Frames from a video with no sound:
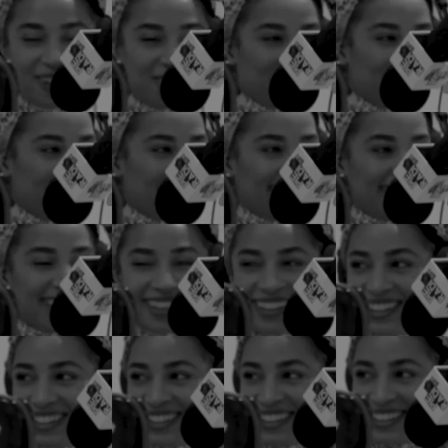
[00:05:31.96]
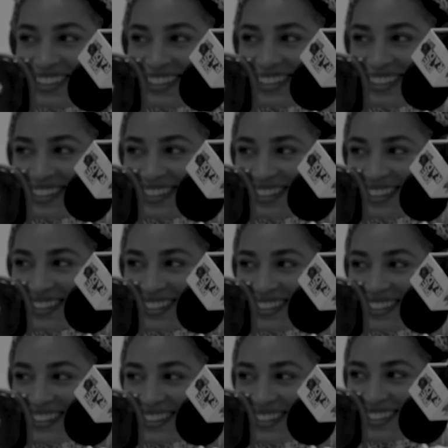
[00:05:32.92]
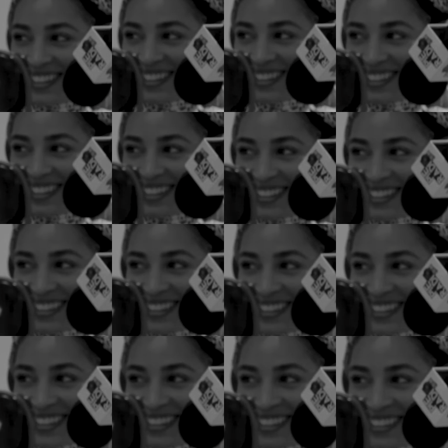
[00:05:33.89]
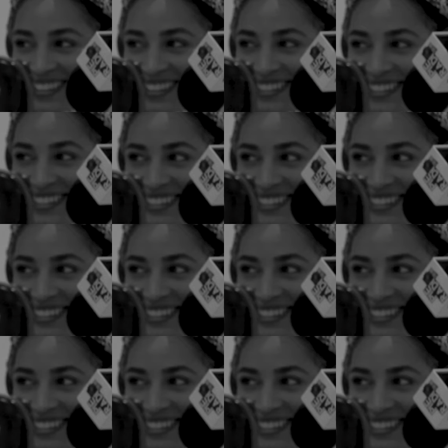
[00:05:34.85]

(not speaking)